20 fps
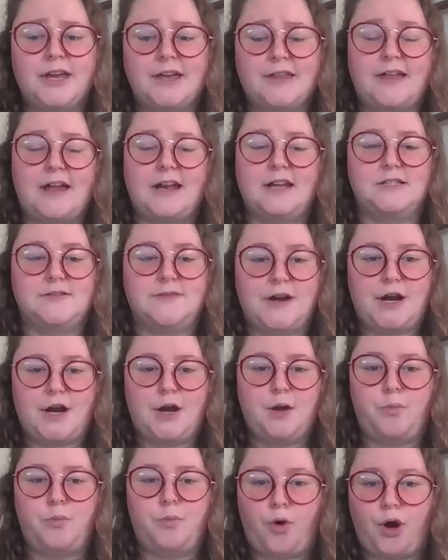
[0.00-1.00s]
think that it's
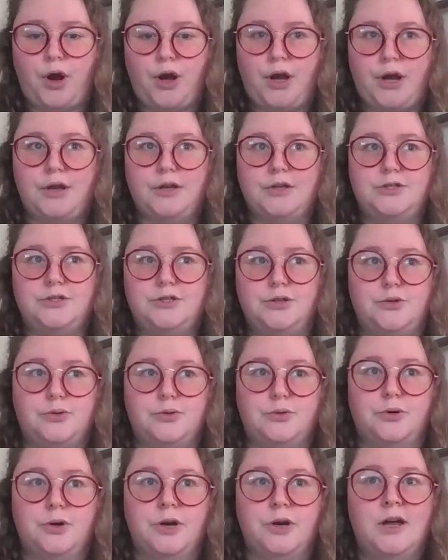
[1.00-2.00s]
very important
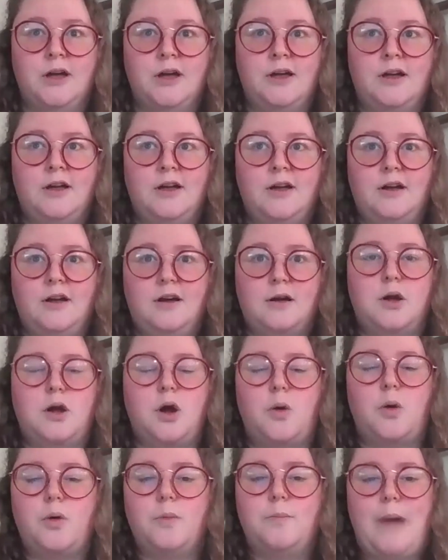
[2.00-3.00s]
to
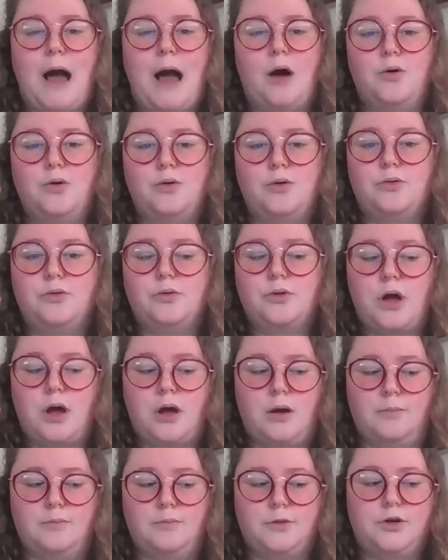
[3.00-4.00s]
go about
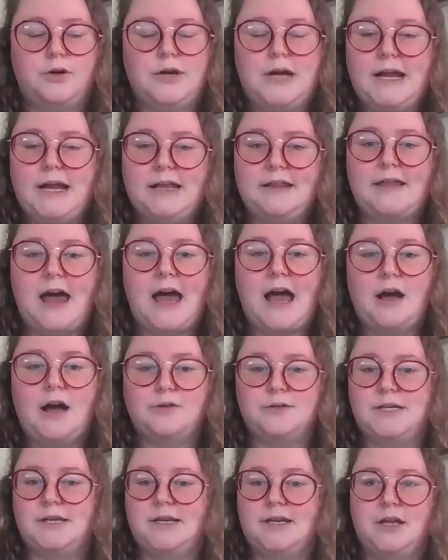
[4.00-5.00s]
creating that
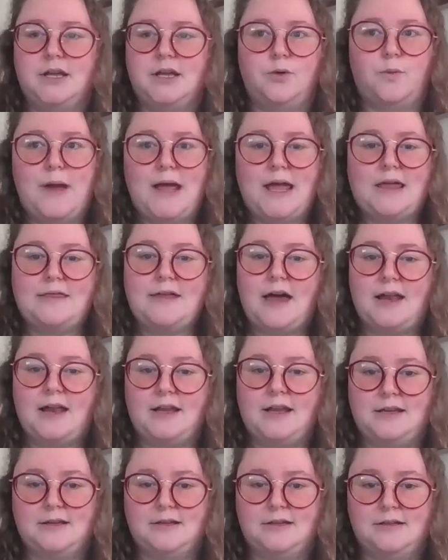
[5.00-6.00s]
housing in a way
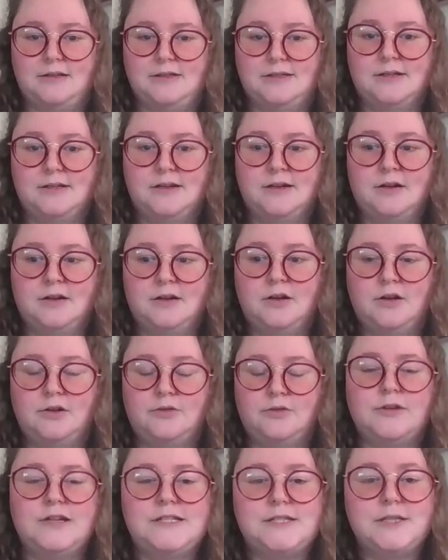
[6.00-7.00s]
that is
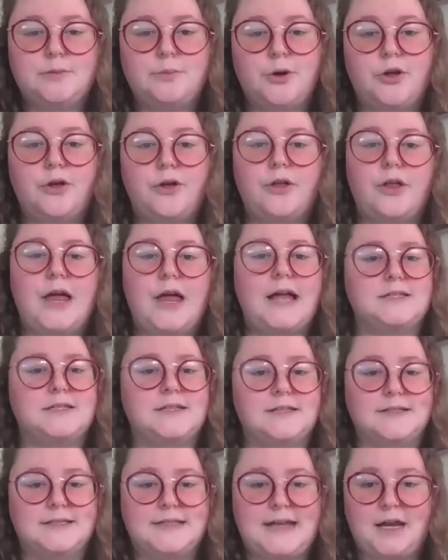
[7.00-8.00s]
reasonable
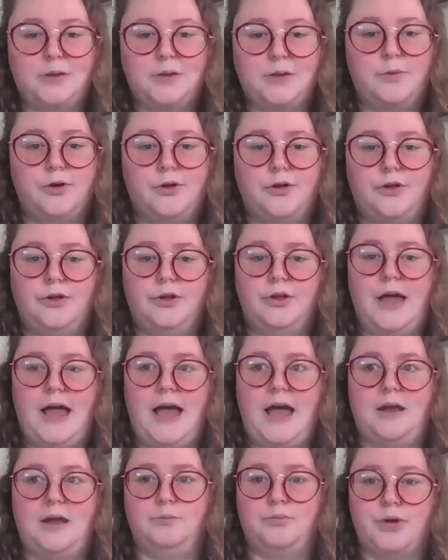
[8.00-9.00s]
and
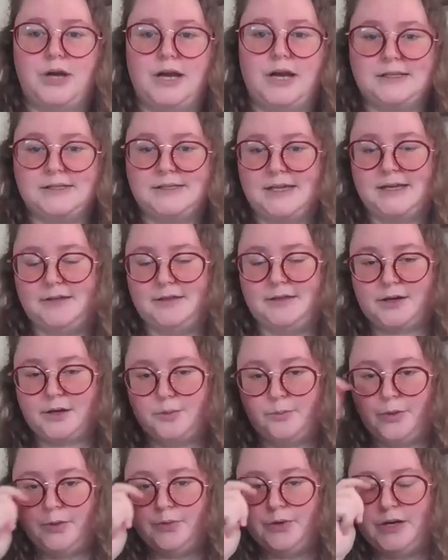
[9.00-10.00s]
sustainable and brings in the
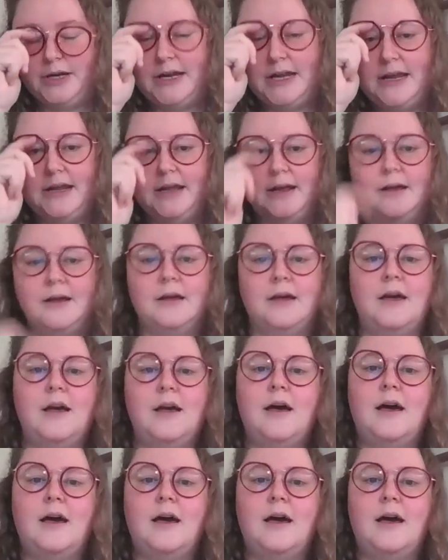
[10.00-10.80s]
community